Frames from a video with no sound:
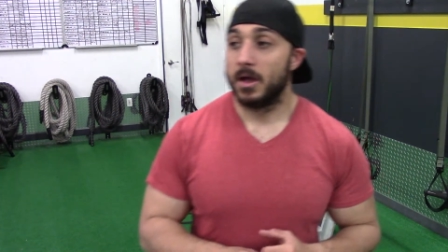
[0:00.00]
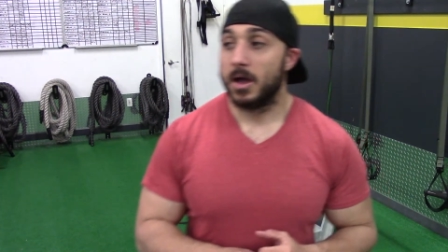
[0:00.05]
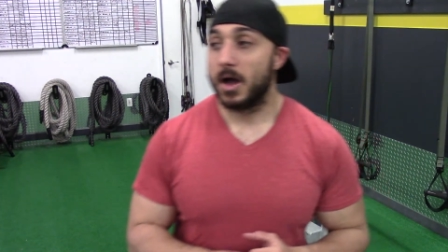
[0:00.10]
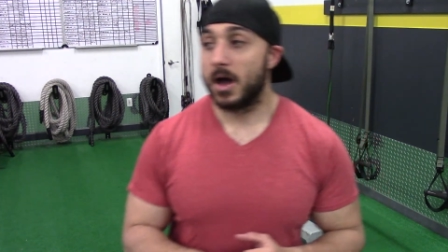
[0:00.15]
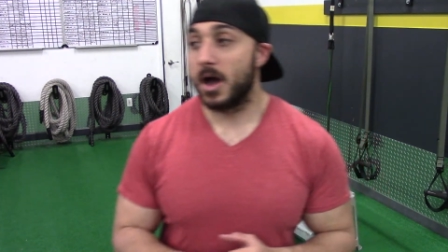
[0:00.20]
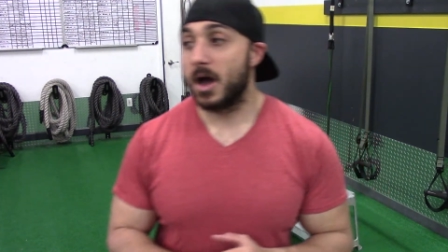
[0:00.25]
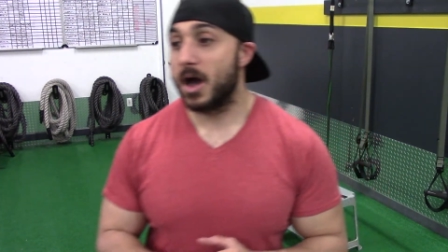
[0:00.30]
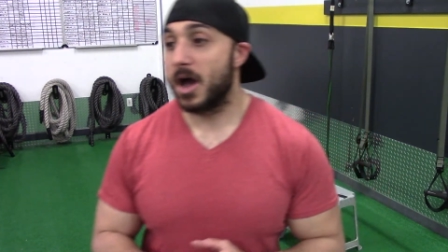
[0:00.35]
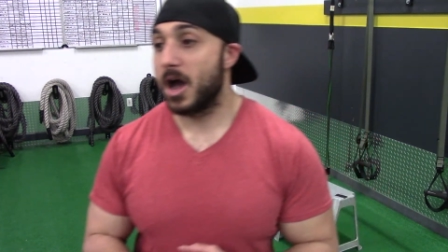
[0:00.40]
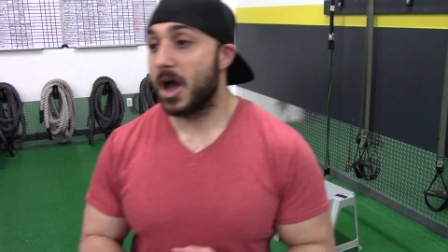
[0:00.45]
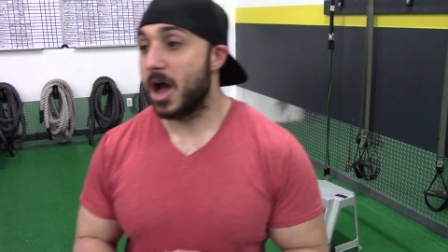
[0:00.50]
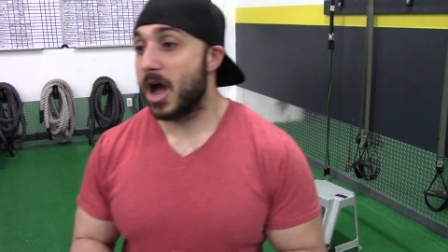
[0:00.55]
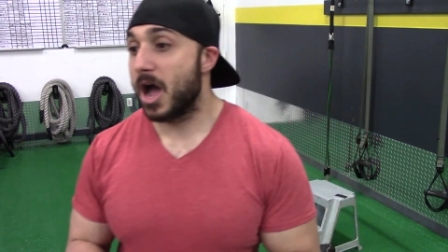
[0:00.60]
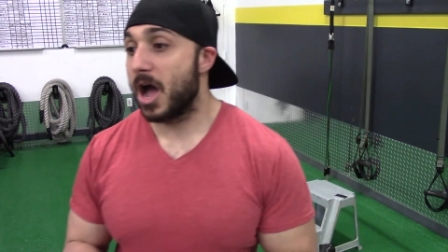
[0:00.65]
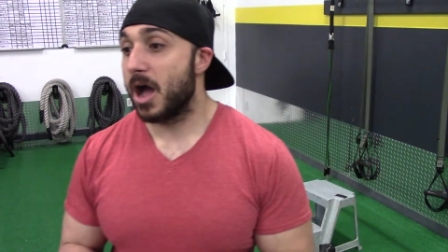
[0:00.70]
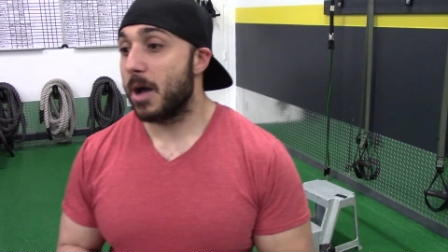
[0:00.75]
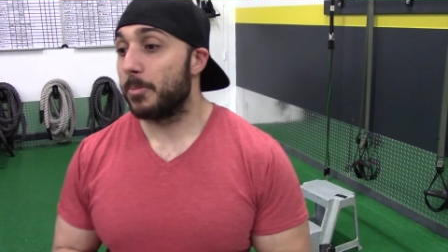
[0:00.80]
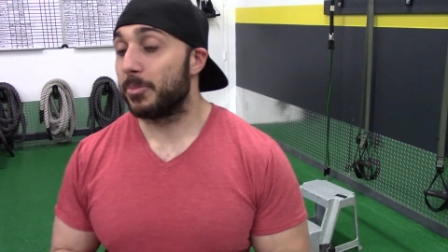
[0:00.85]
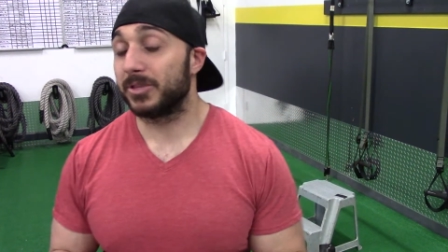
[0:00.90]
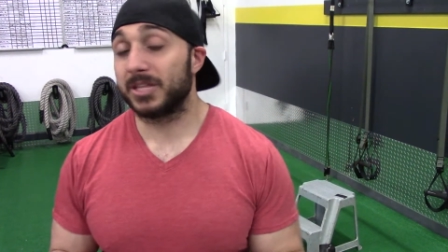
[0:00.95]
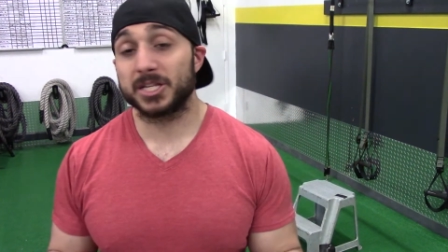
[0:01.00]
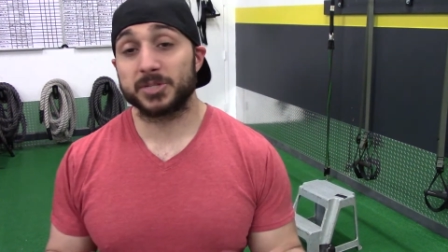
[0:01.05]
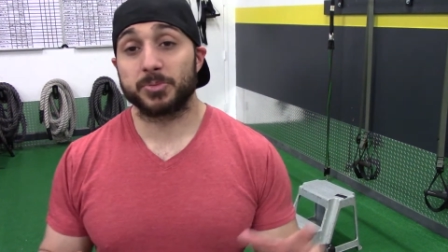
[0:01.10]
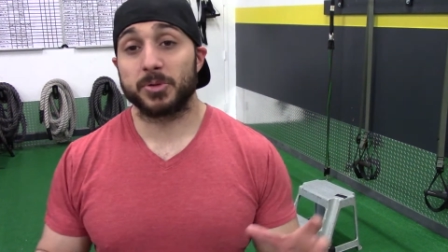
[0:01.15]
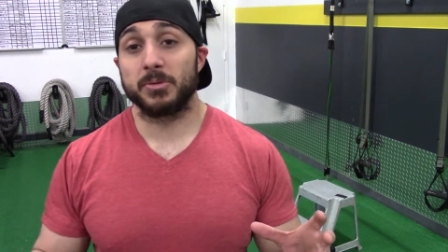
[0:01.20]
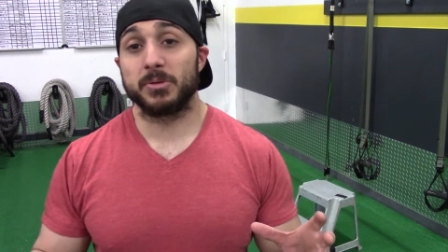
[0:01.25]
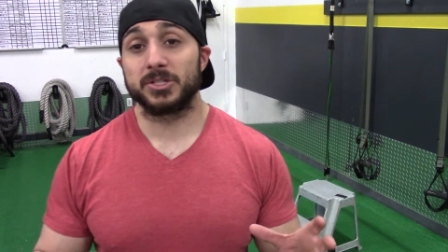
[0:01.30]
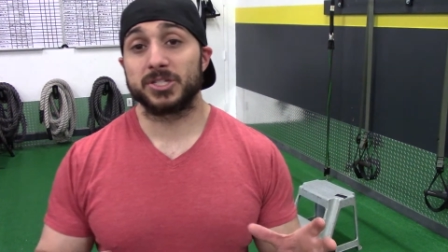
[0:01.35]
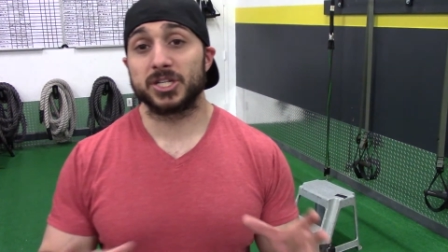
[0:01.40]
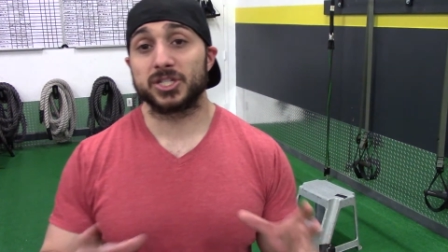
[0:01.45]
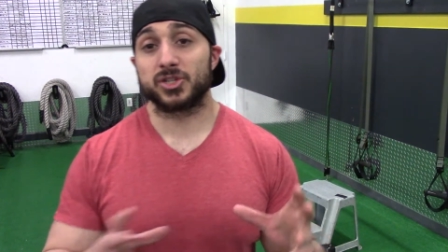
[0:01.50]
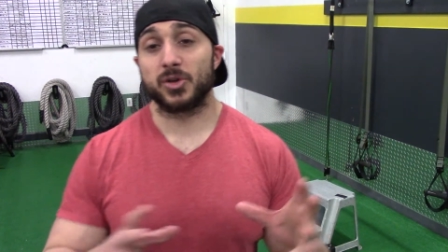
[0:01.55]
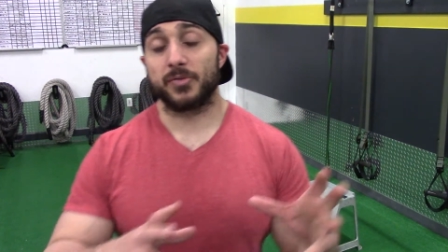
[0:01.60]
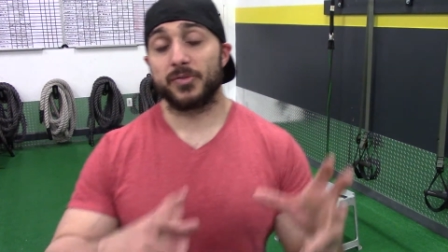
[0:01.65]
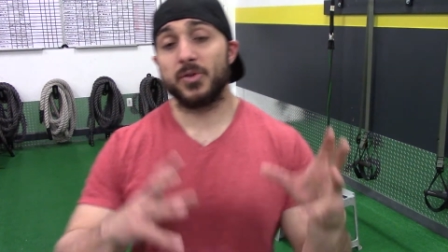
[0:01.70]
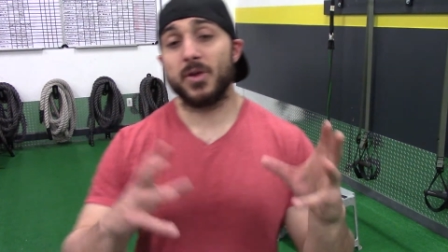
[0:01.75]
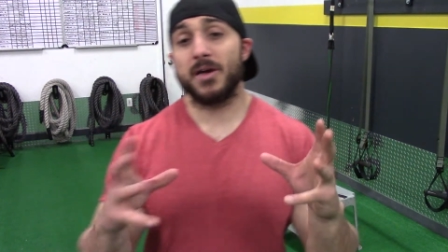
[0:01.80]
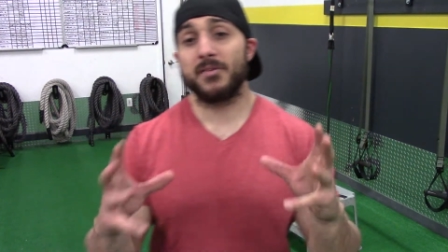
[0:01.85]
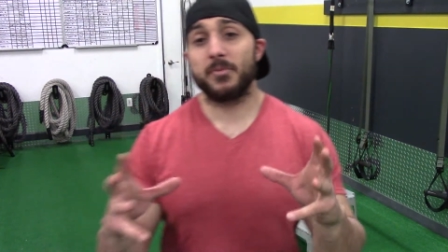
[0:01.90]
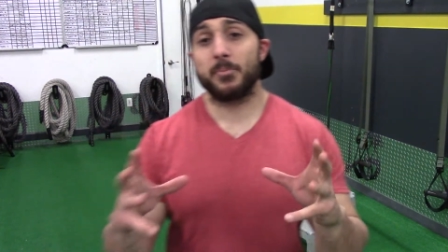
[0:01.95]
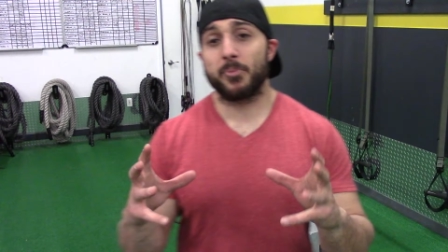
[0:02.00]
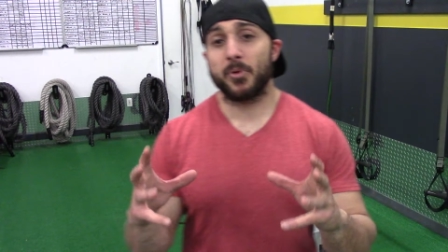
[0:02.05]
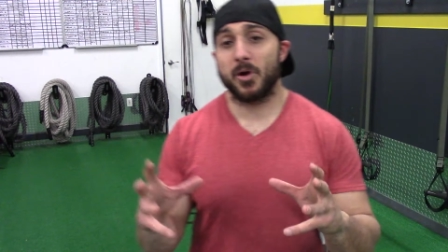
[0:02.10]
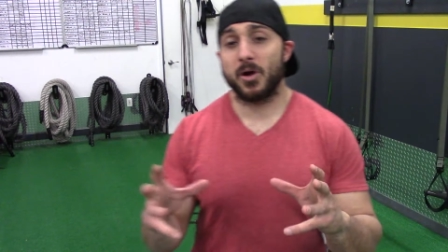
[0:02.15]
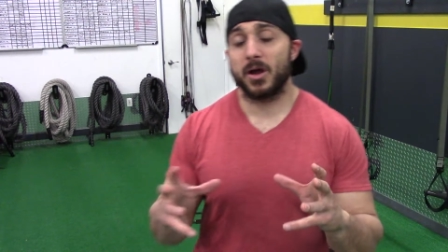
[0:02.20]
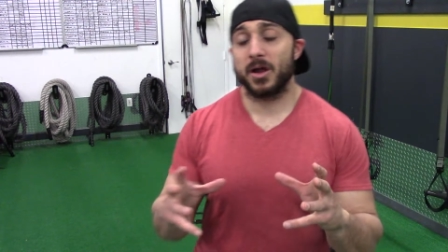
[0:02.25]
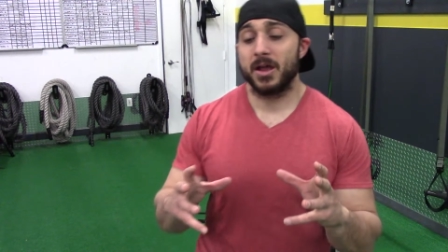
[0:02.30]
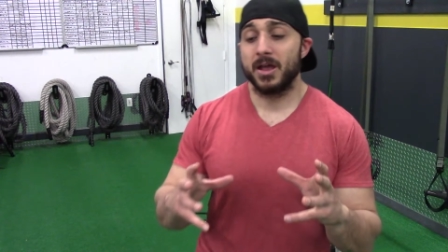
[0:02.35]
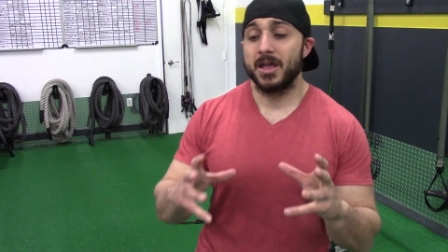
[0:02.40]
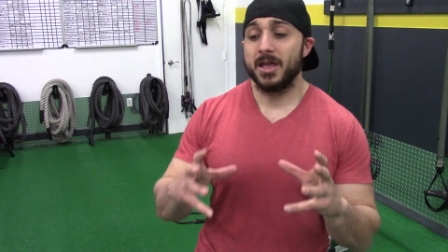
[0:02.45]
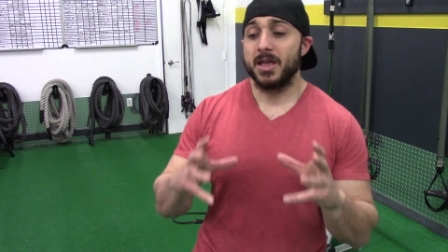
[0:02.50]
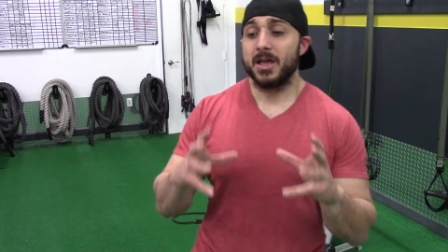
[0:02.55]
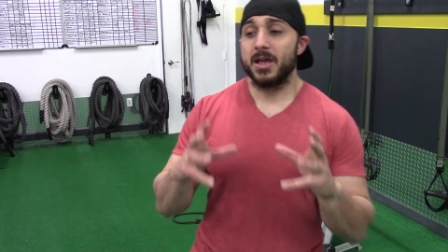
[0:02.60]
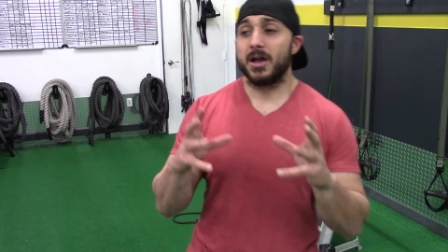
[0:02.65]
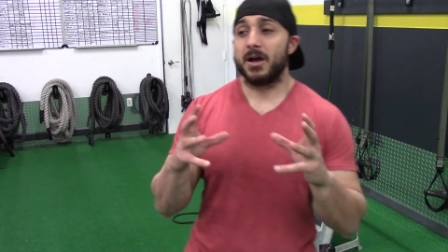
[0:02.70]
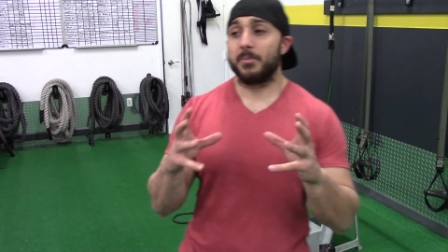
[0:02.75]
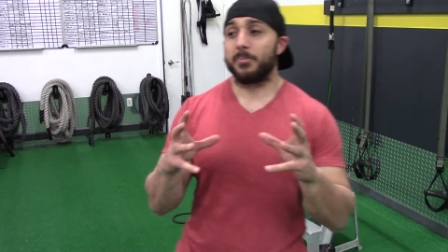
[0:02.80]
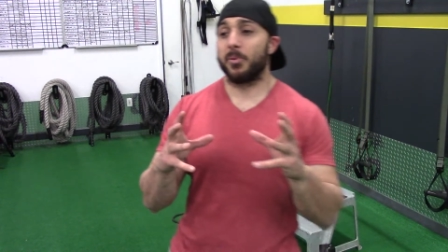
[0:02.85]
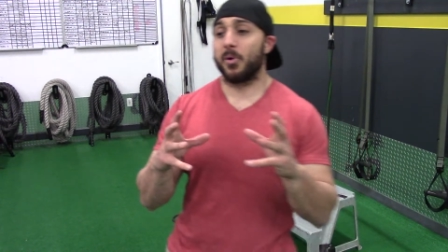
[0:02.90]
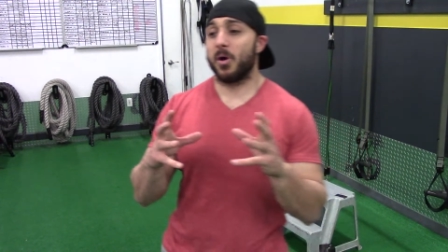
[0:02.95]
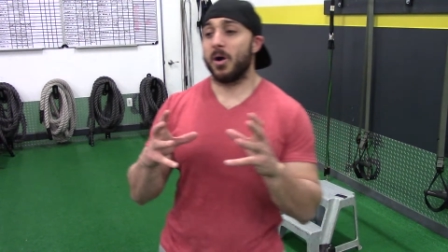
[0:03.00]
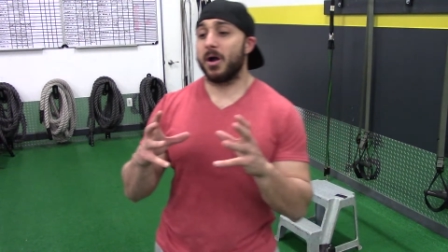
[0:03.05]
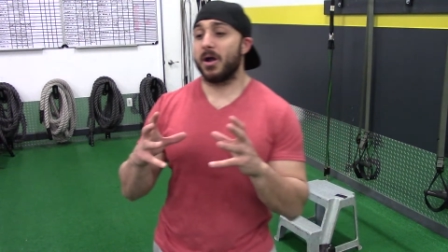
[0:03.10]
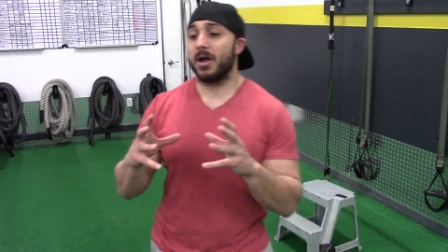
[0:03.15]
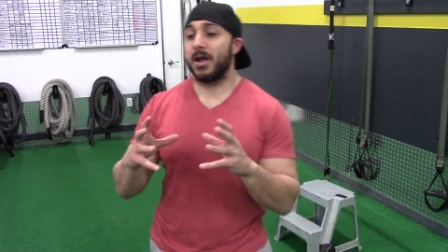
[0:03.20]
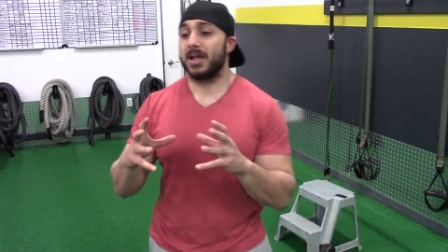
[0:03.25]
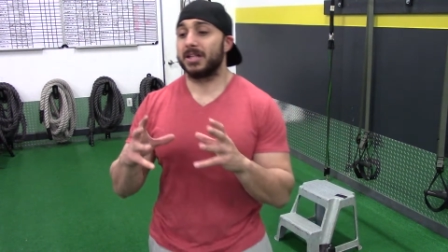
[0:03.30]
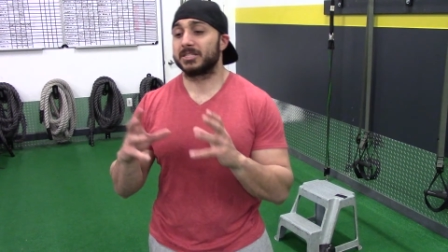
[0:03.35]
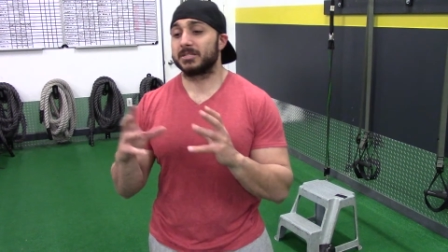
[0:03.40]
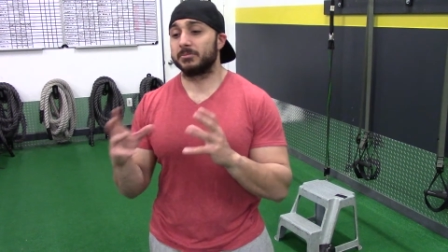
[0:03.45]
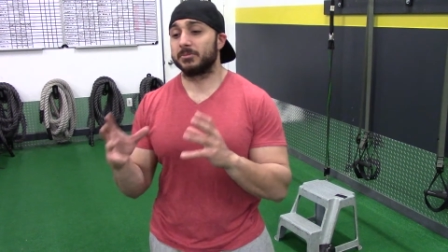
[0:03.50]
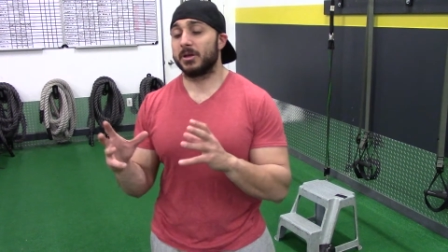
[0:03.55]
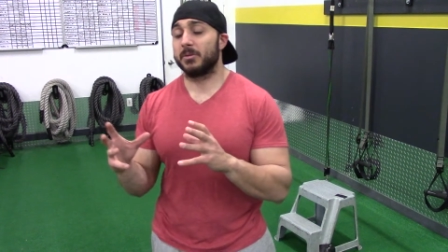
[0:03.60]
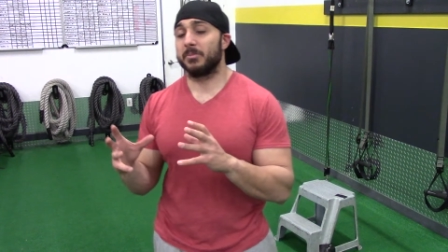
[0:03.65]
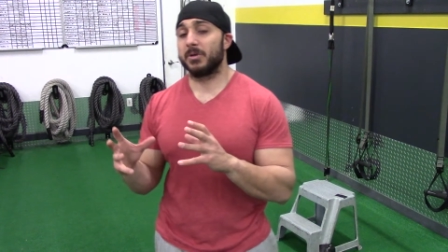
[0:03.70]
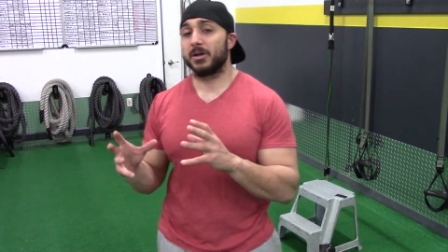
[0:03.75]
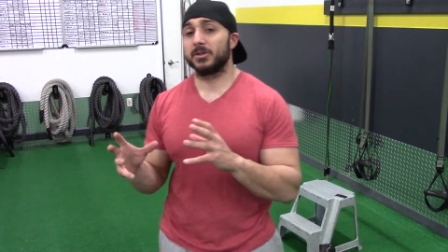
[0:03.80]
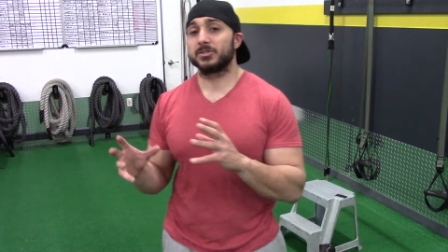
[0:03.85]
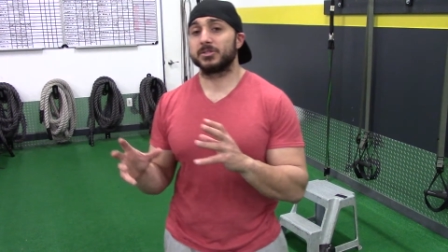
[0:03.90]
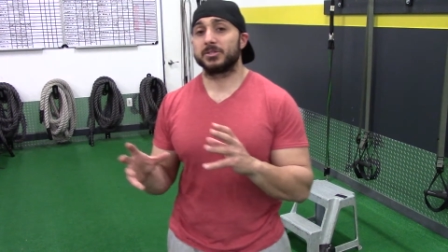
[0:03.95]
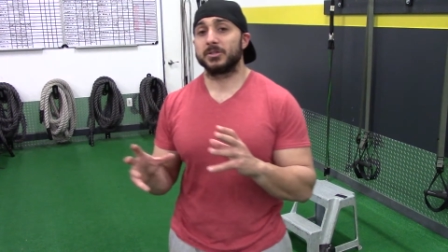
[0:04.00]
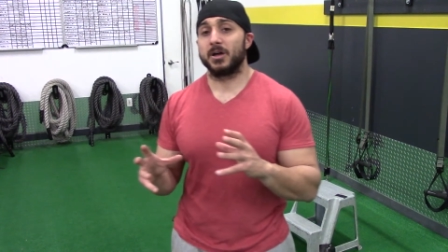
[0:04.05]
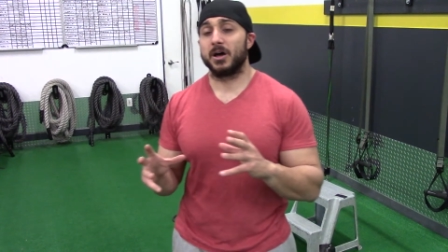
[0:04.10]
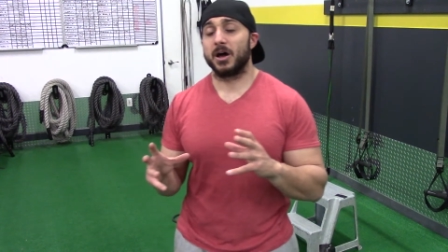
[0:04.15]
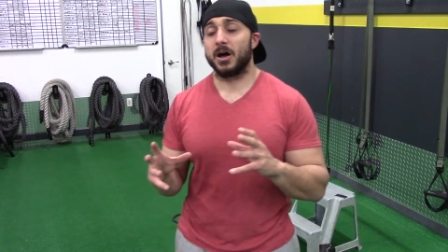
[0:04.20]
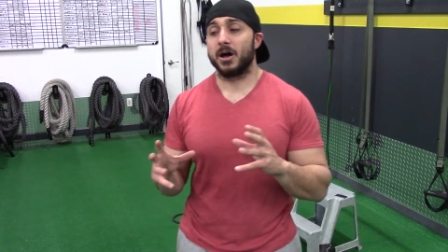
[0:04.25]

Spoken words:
But that's pretty much it. So if you have a bar and some dumbbells,